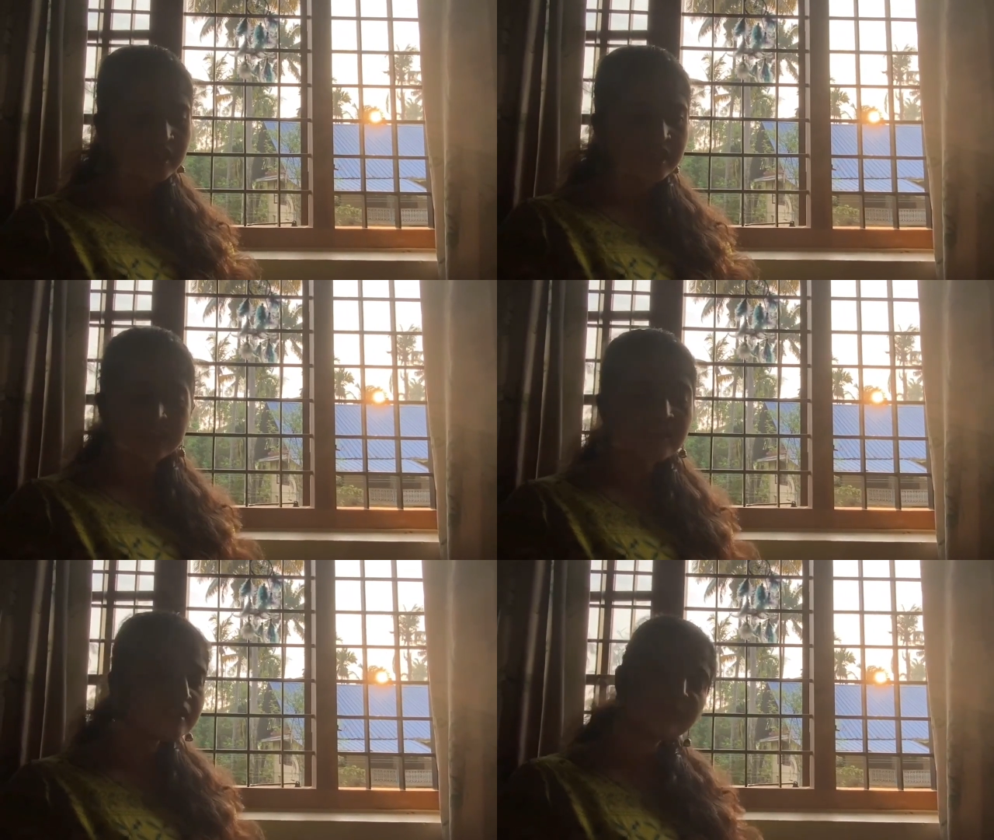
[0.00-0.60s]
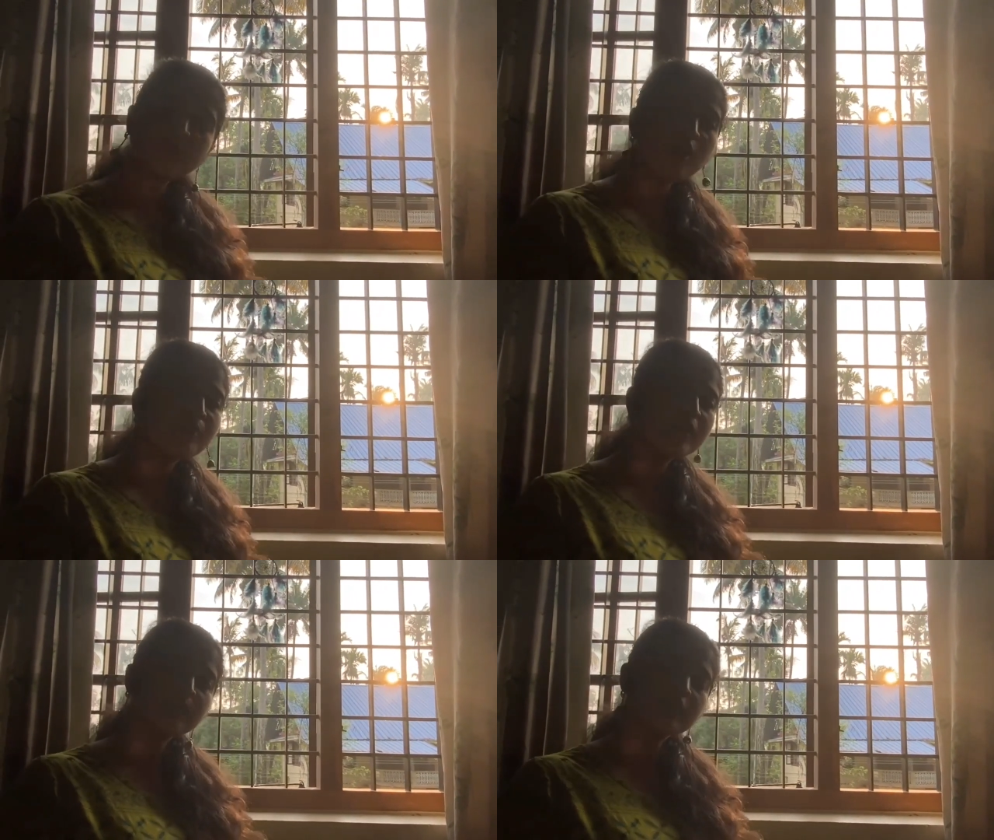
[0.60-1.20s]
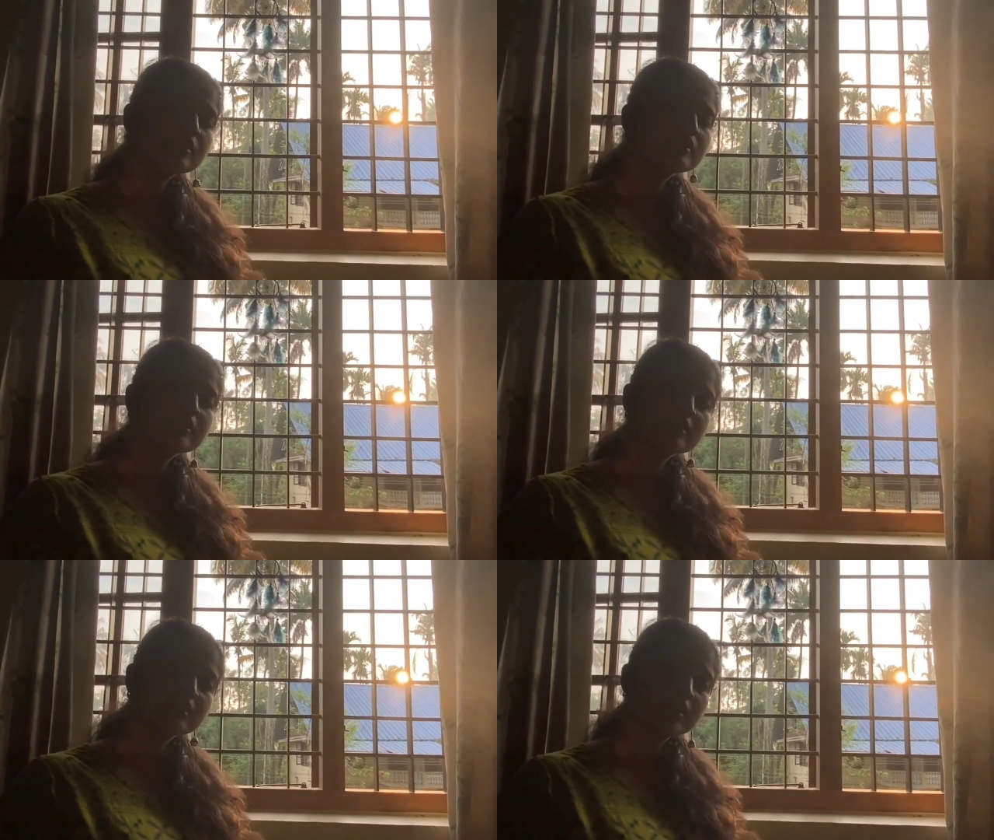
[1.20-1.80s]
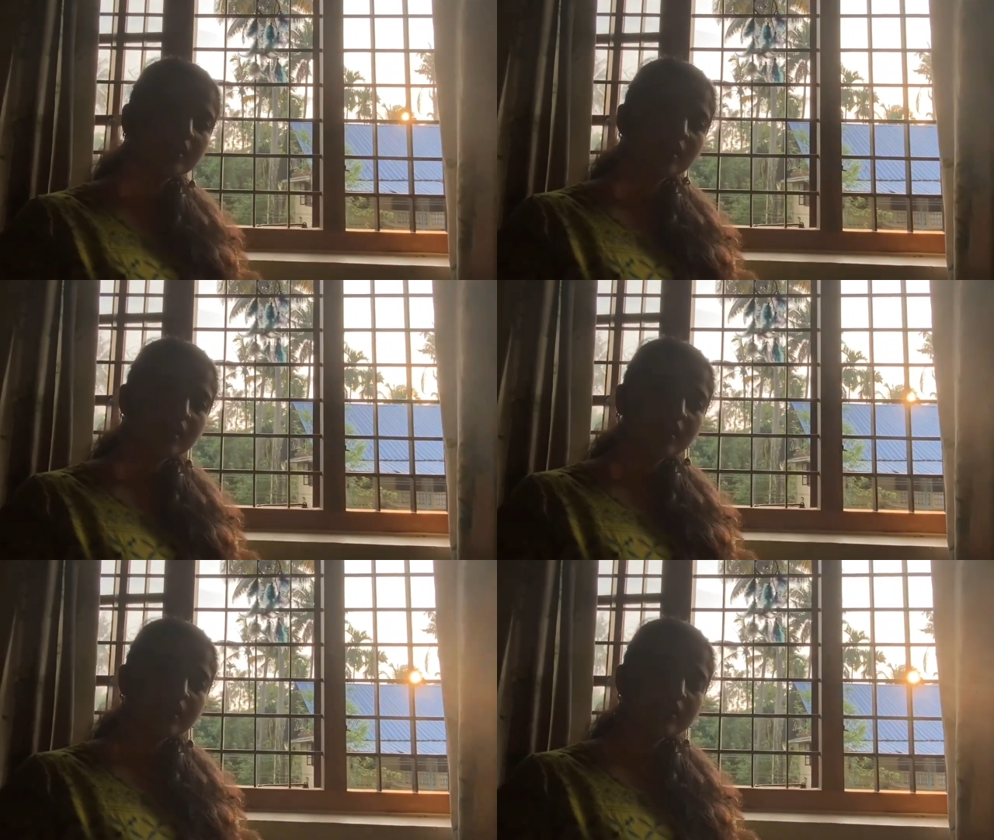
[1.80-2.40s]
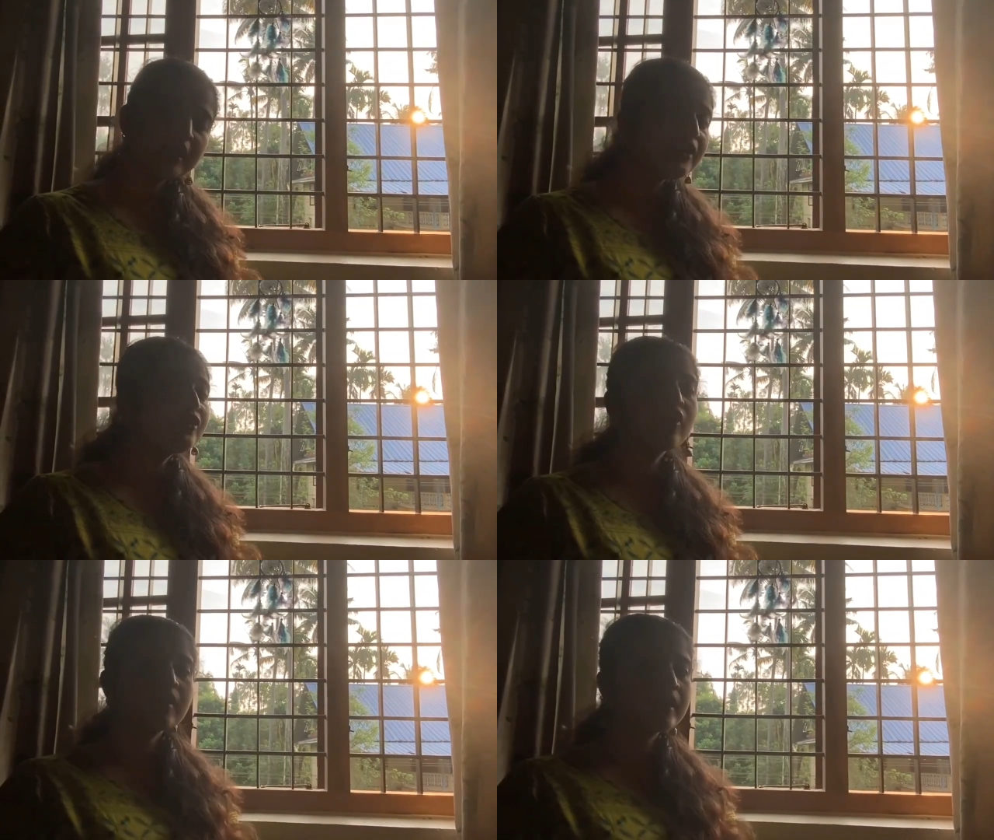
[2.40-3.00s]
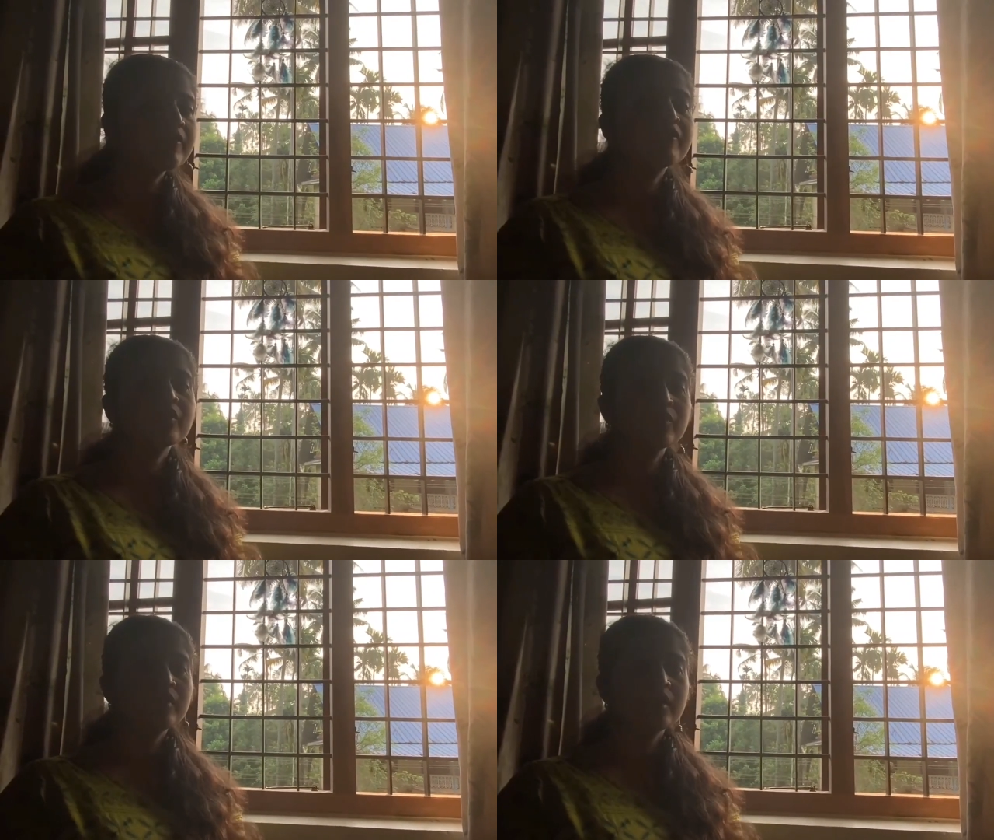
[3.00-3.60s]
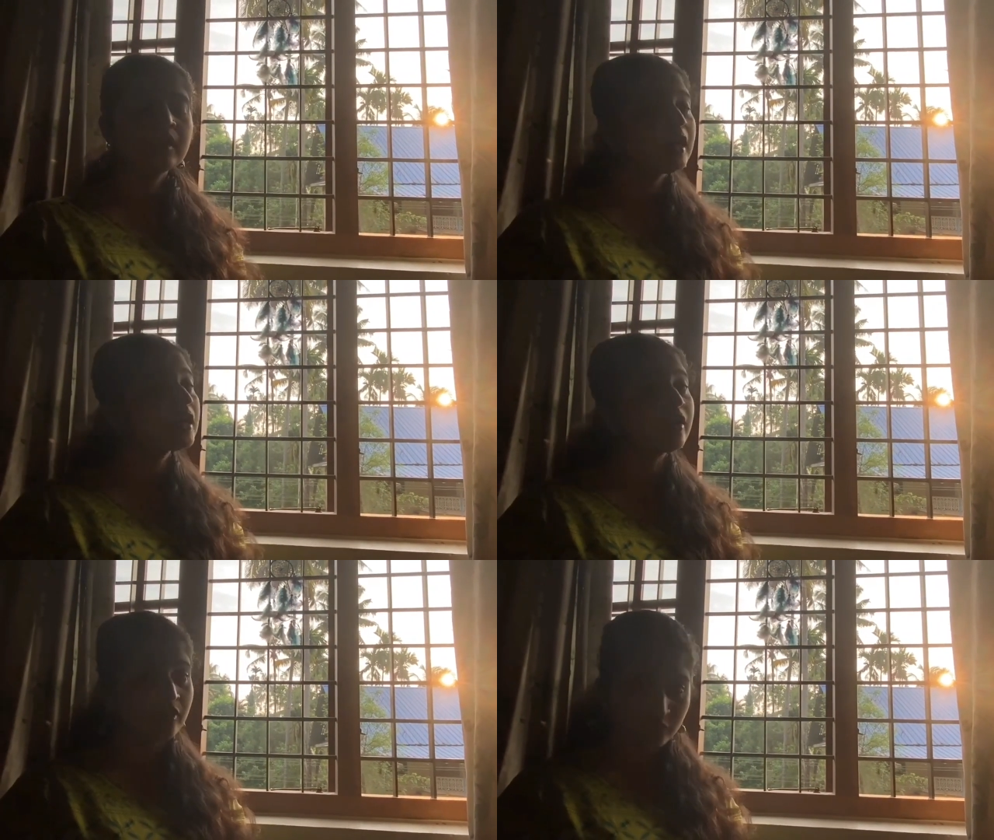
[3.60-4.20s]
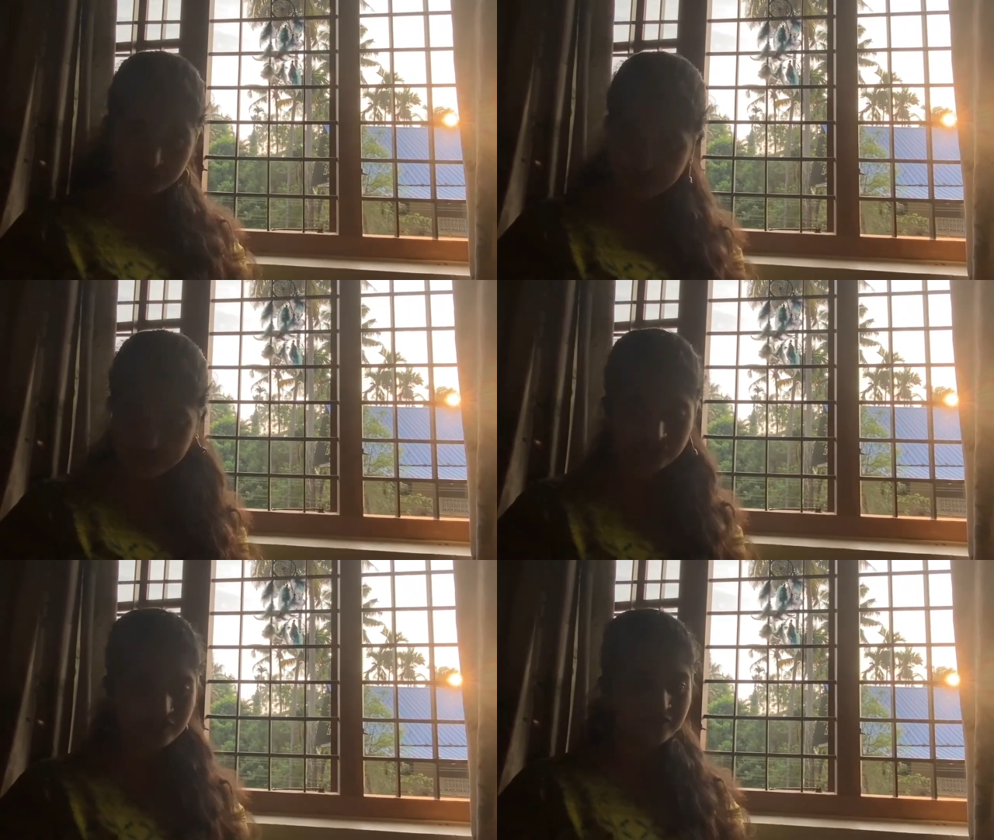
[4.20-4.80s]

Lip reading: No face is visible, so there are no lips to read.